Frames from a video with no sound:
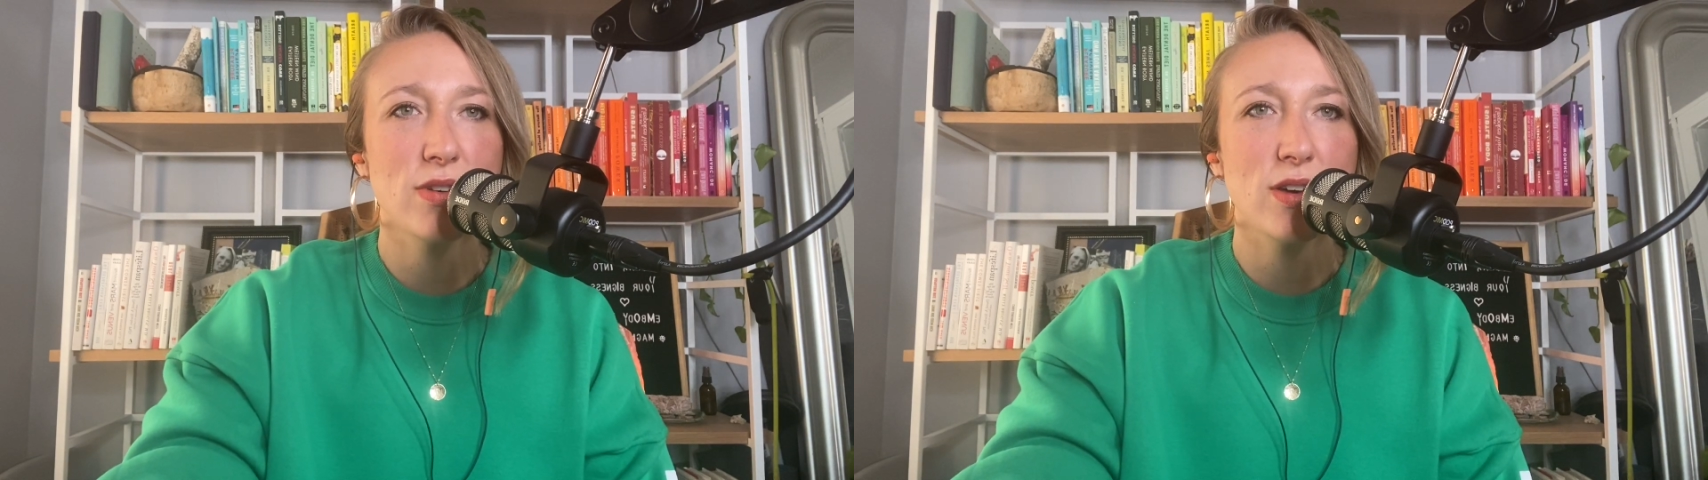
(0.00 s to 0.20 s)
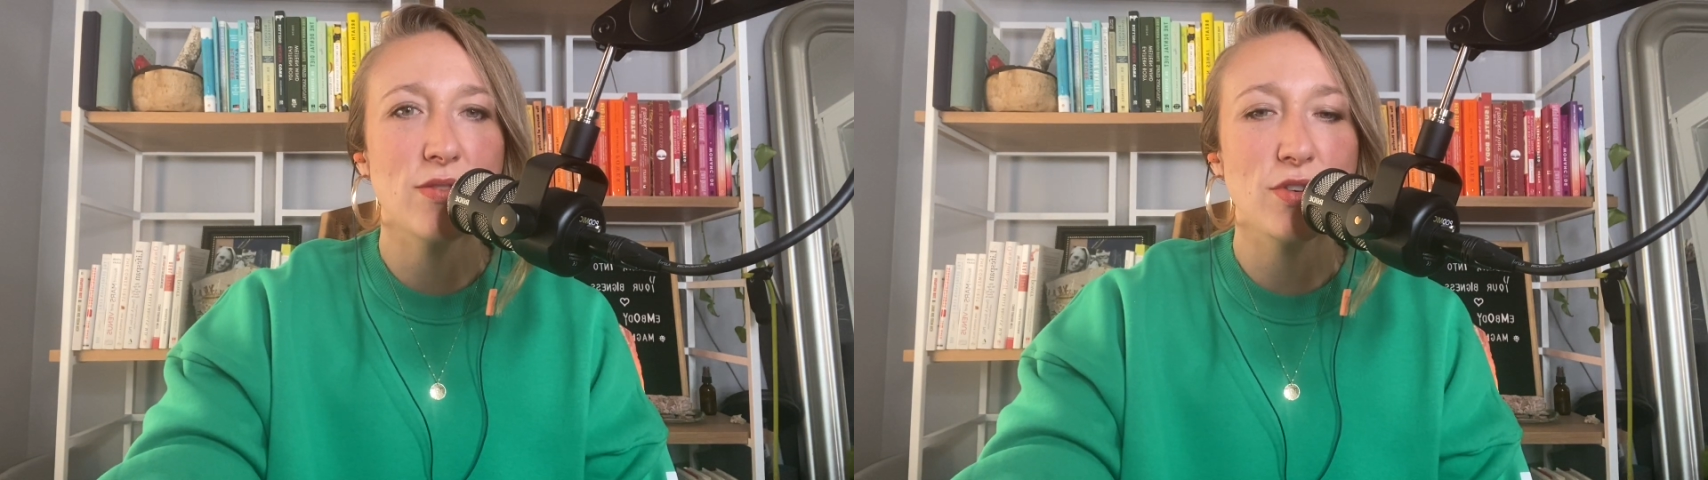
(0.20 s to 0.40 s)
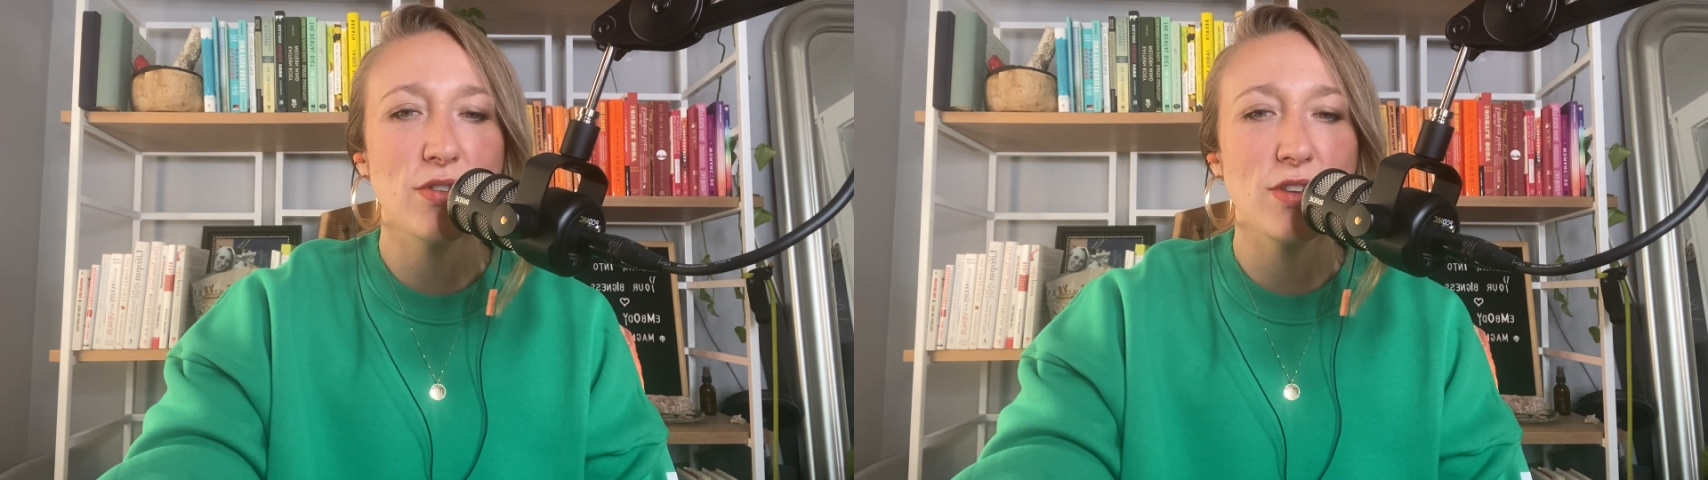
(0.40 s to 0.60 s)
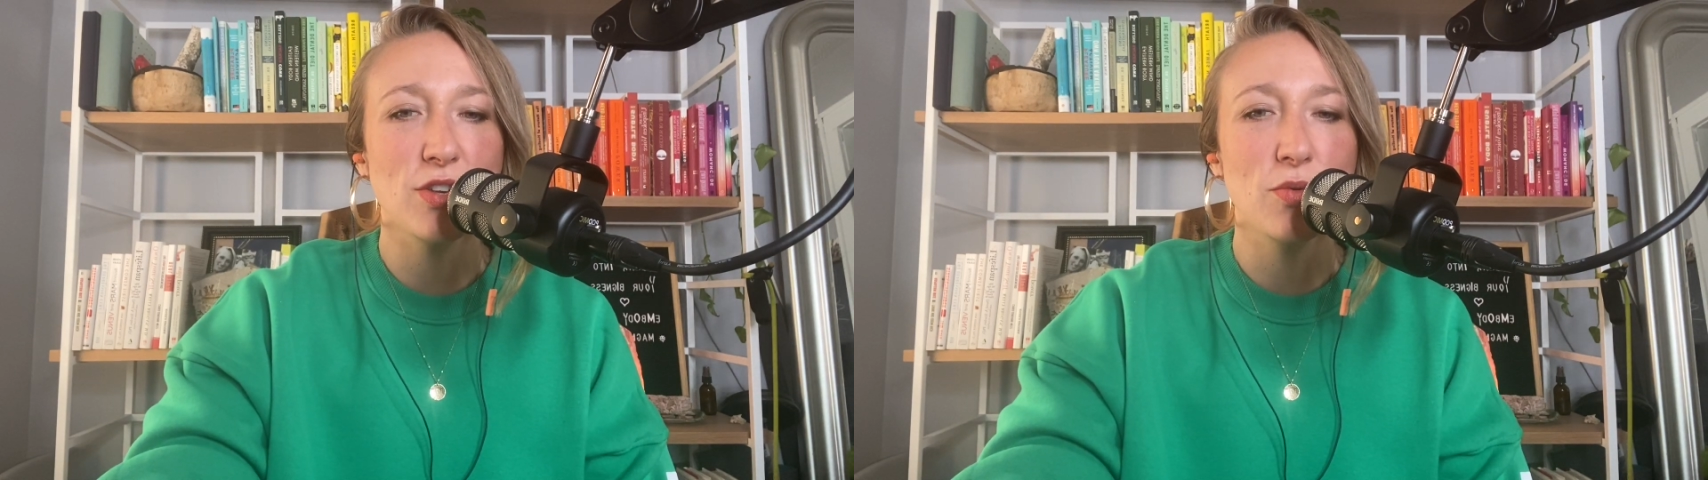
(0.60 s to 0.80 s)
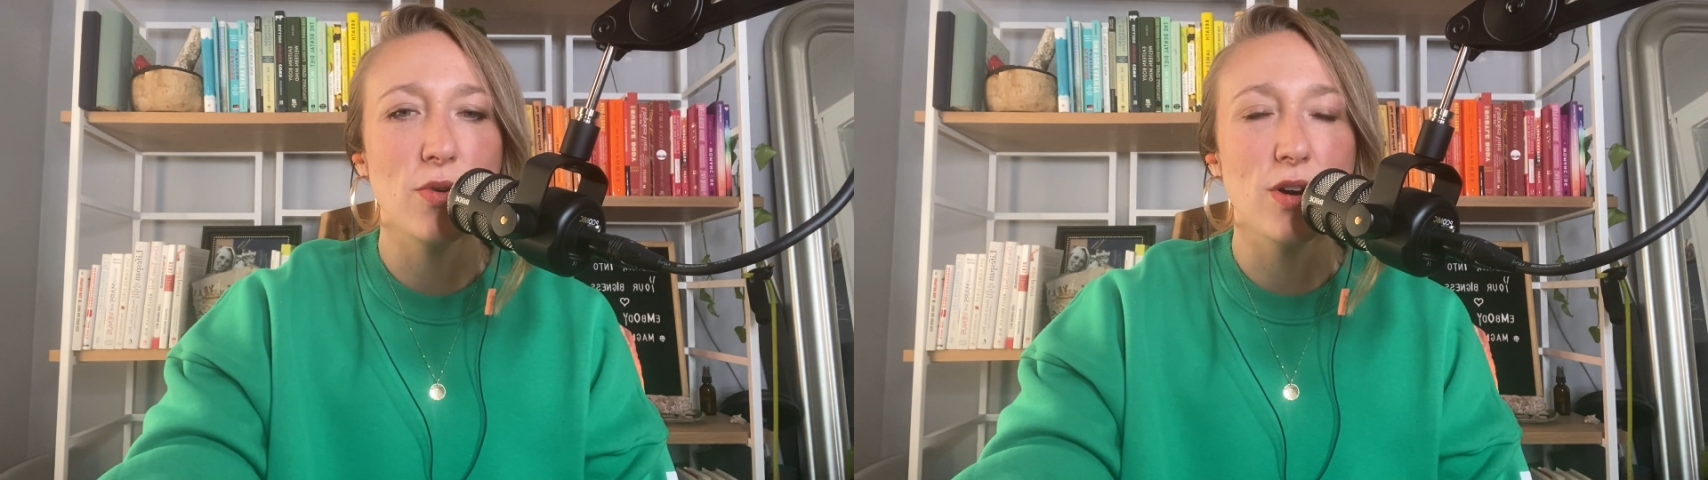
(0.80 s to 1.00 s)
Everything
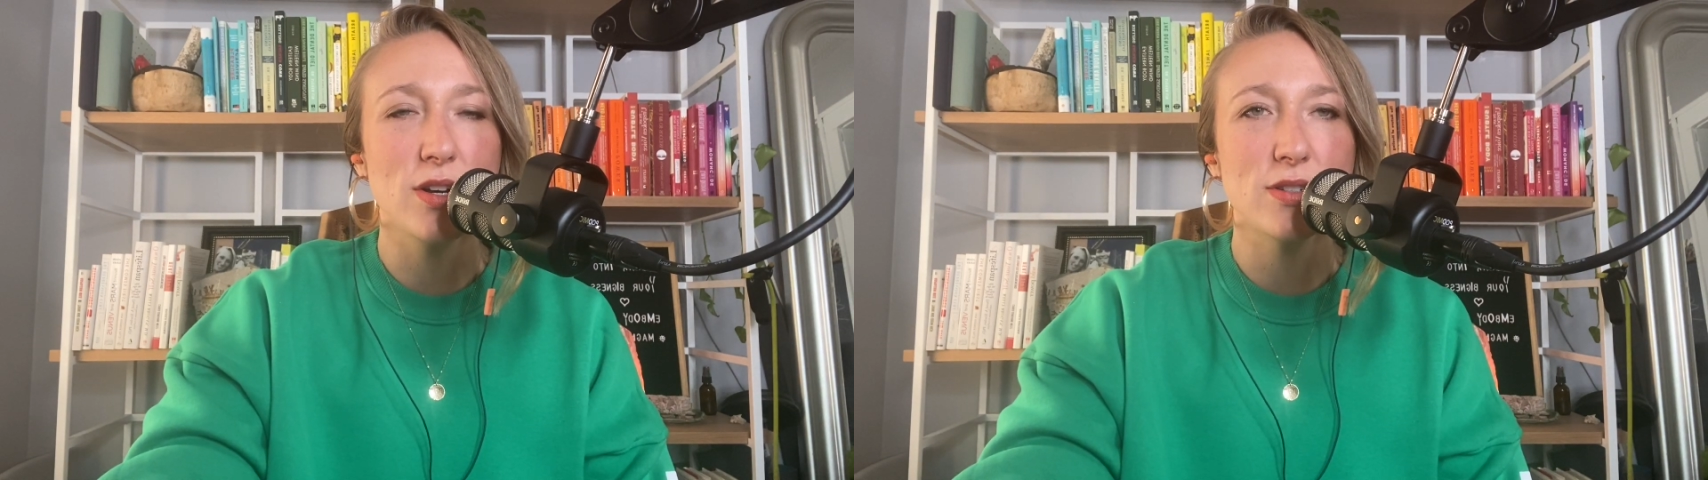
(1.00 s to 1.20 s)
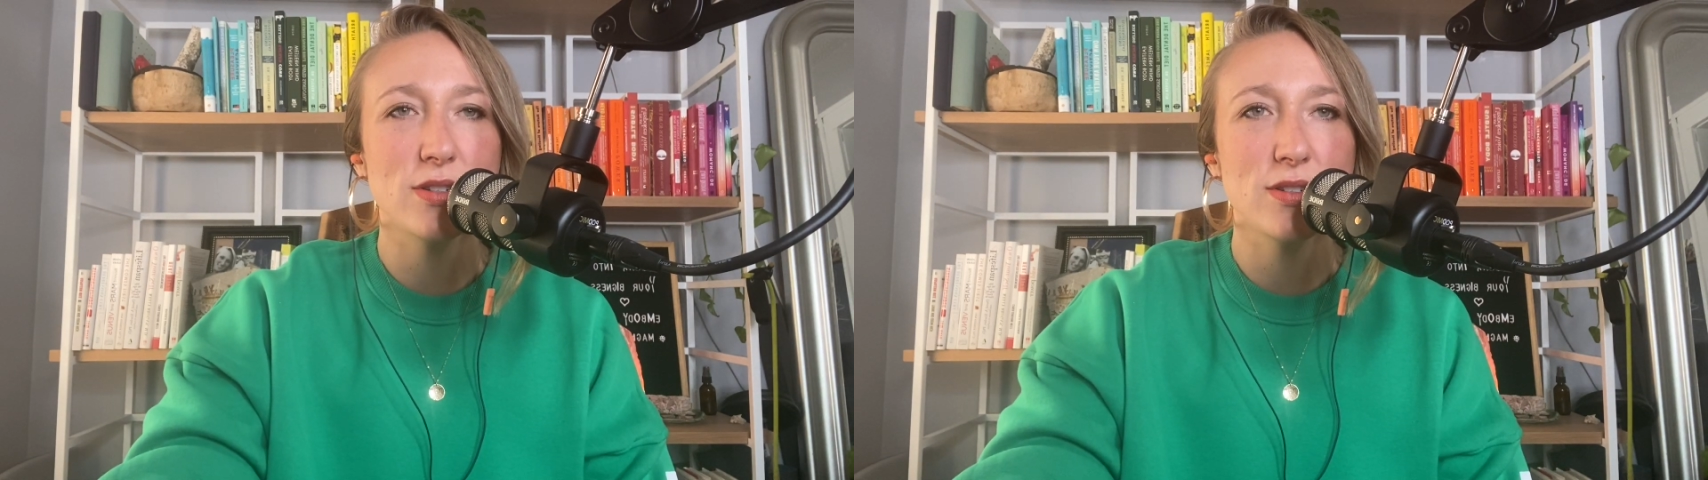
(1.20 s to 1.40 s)
you want